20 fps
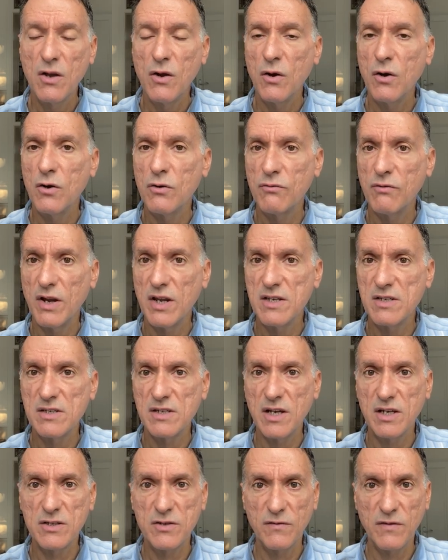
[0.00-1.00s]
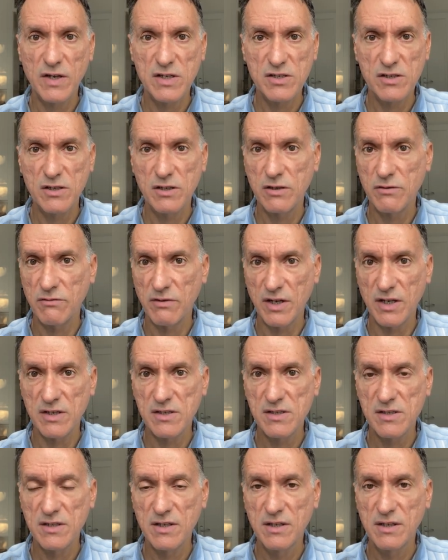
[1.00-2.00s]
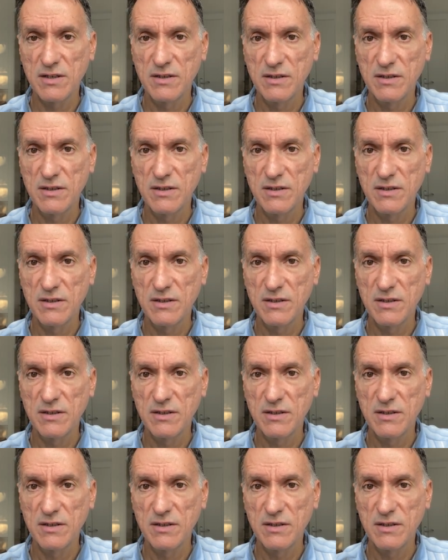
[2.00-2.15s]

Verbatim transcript: or raise cardiovascular risk.